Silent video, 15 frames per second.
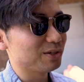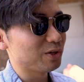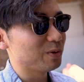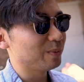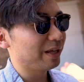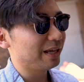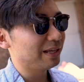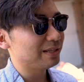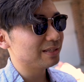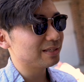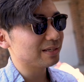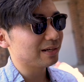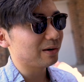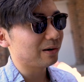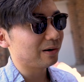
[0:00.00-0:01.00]
zoom
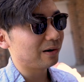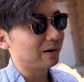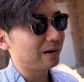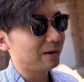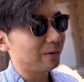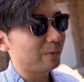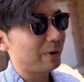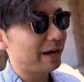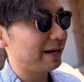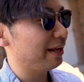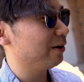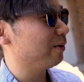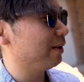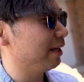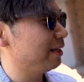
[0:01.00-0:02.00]
lens or a wide
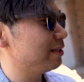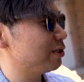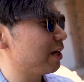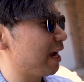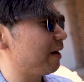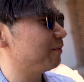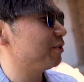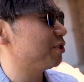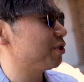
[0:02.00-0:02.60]
angle lens, you have to